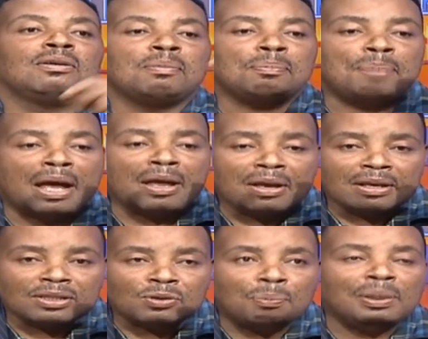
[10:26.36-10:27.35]
by
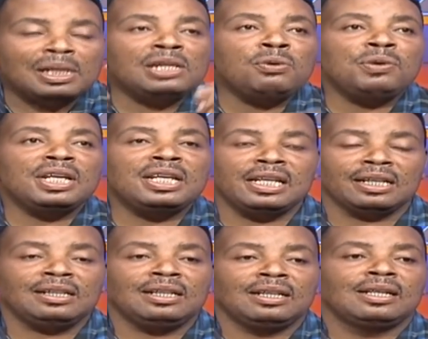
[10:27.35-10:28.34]
Jubilee winning
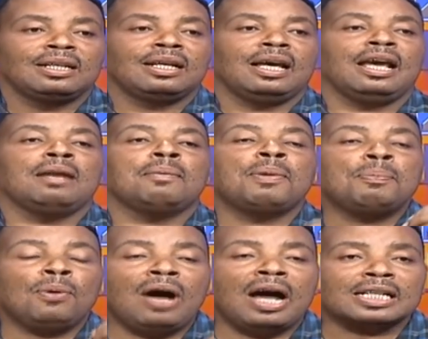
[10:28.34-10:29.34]
and
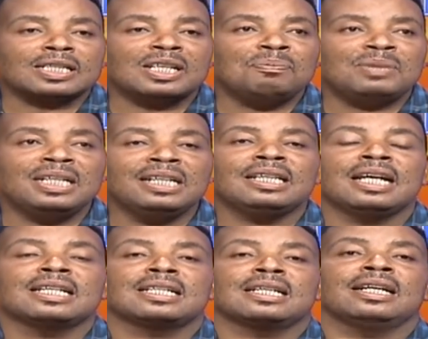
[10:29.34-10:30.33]
people accepting that
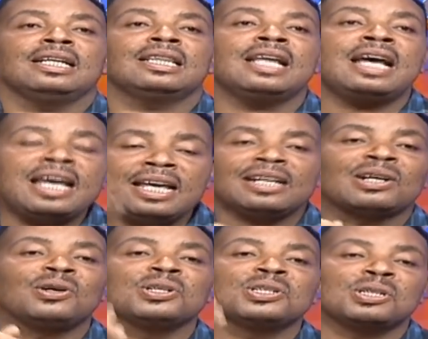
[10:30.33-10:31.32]
Githae
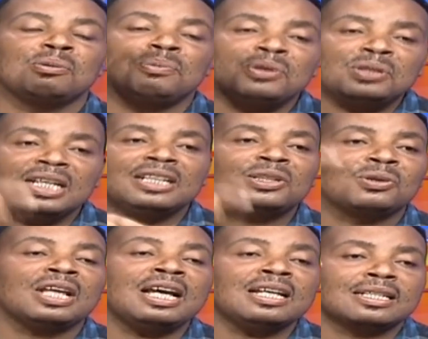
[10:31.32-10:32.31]
contributed to
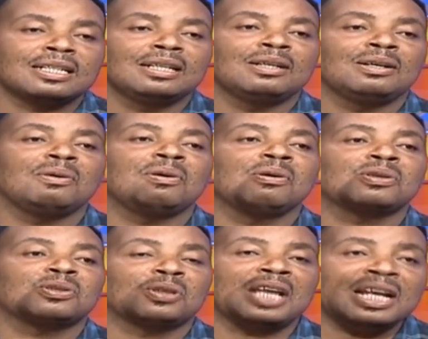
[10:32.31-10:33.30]
that uh,
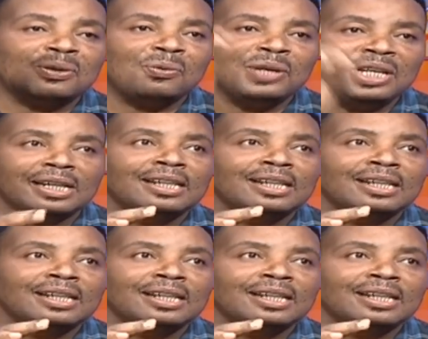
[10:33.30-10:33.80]
to that win,